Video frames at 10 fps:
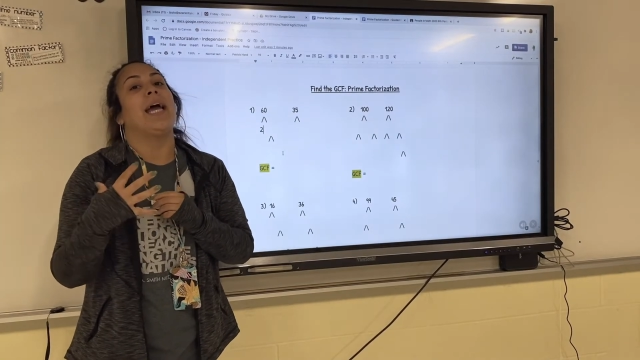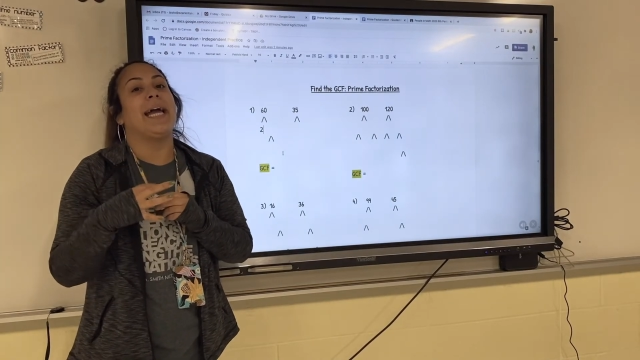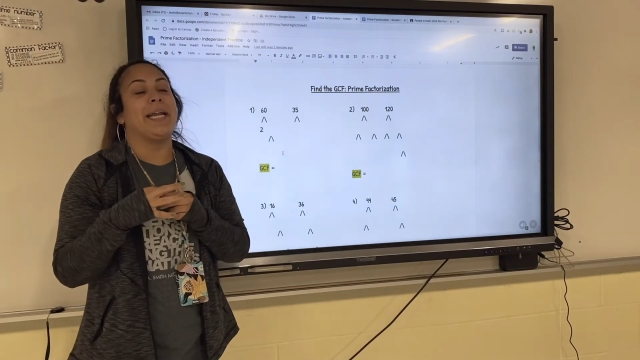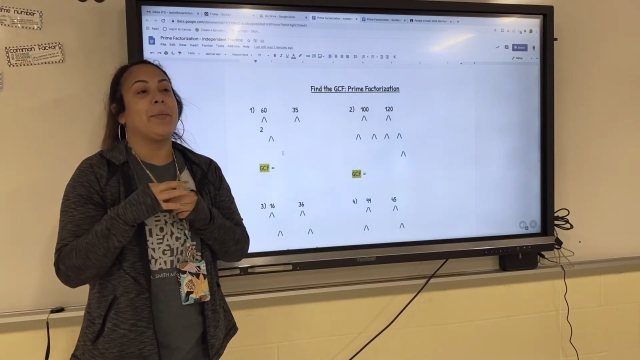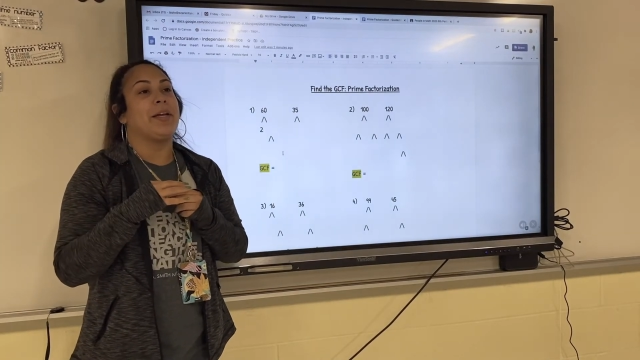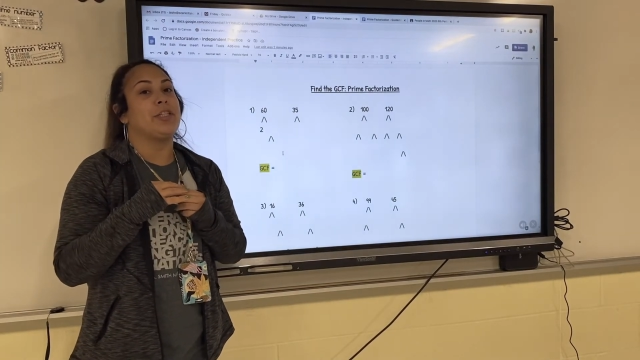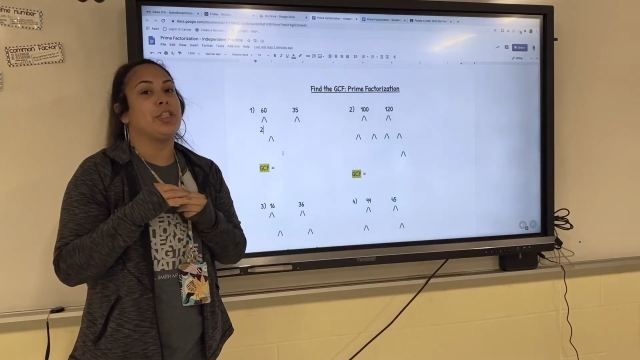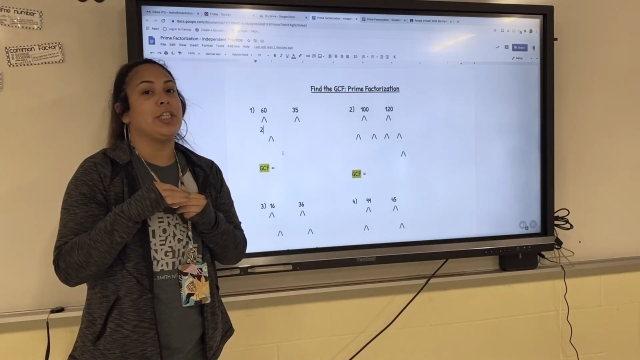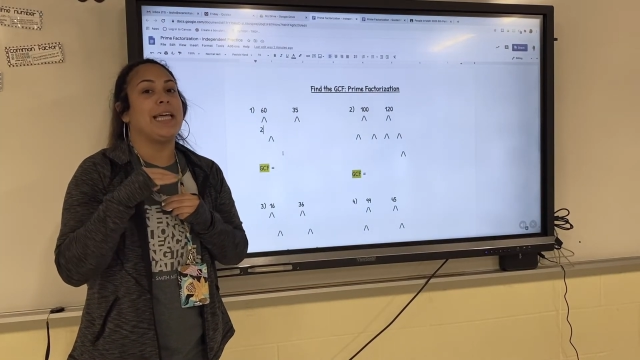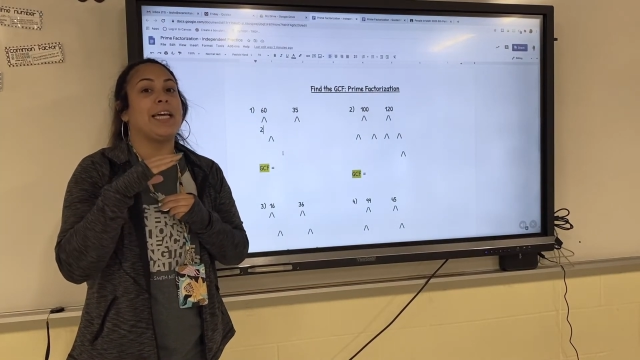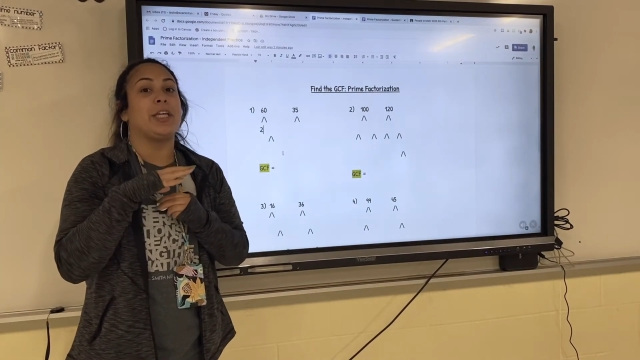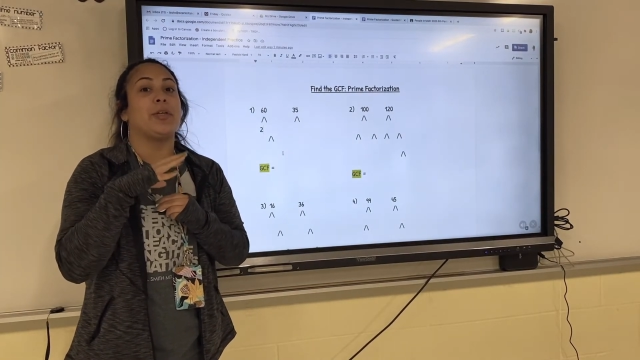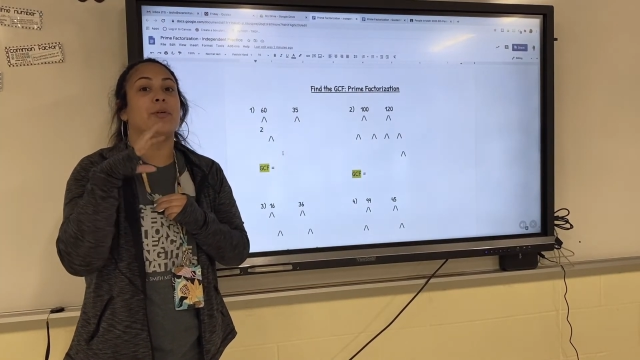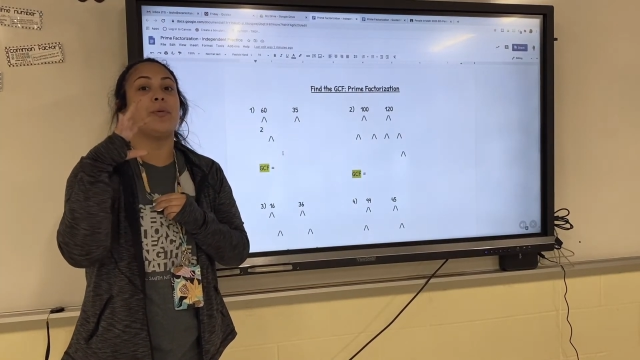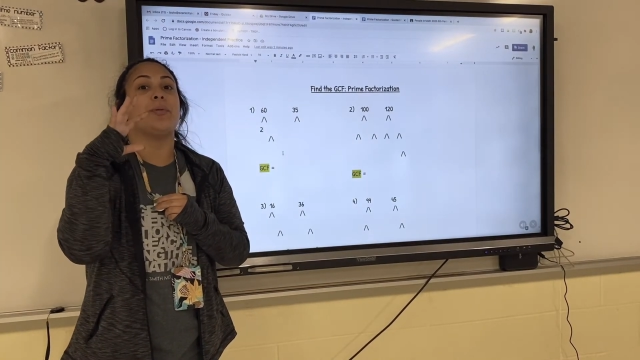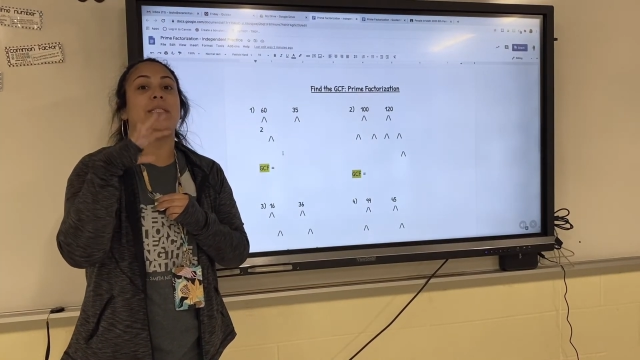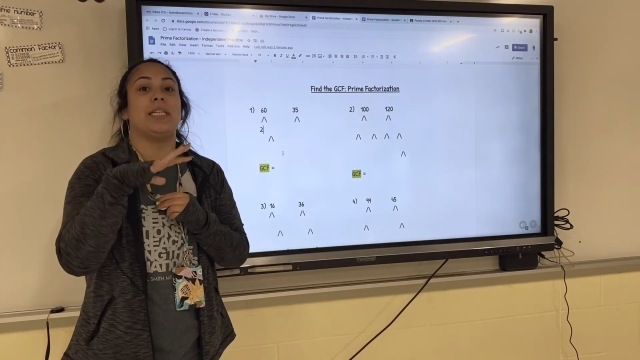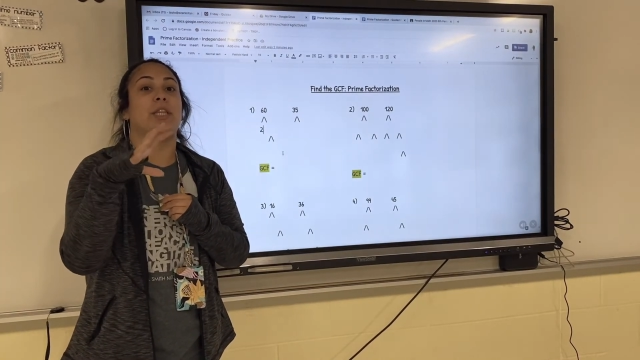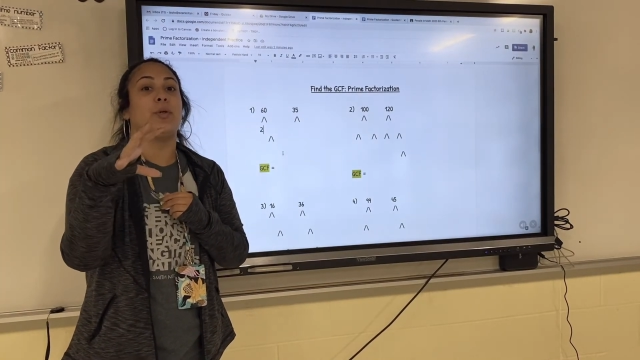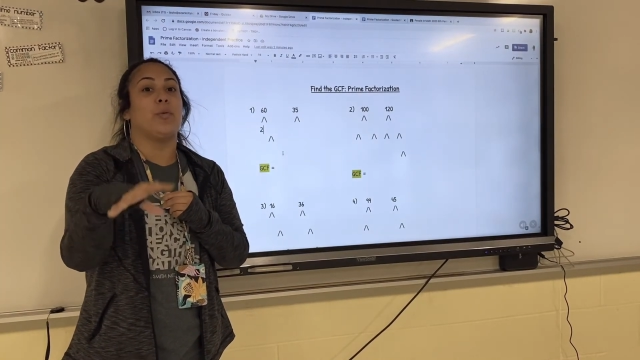I need to make sure that you
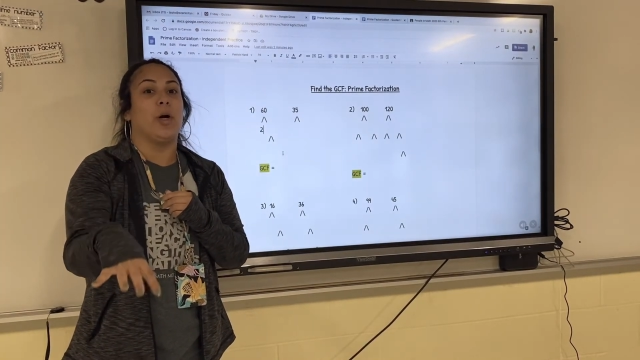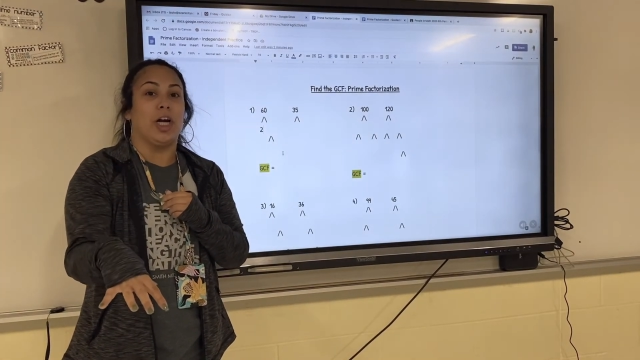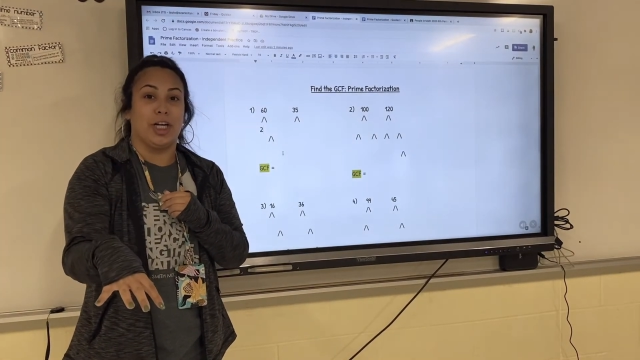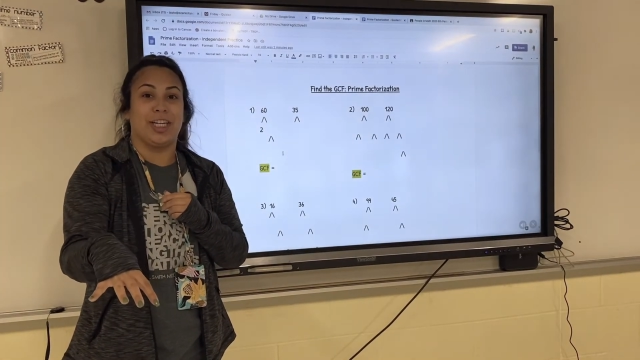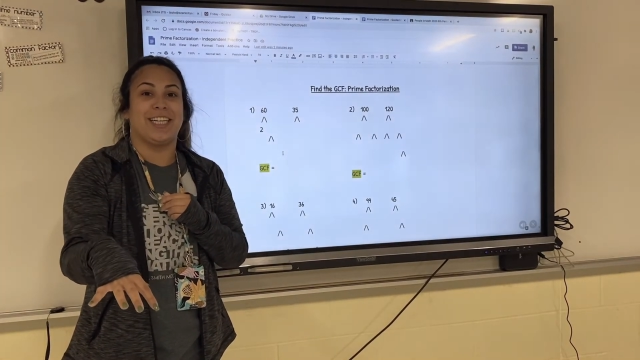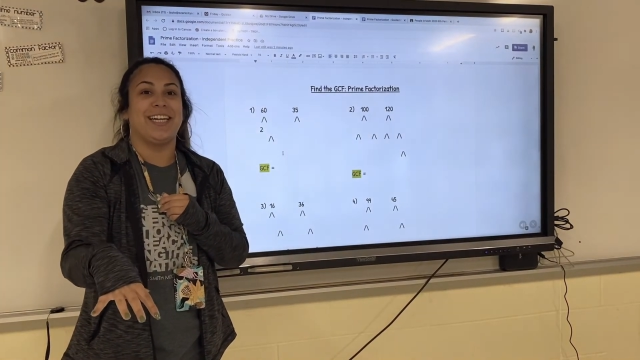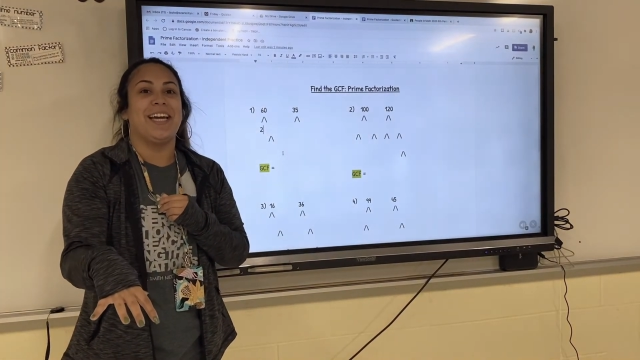did the work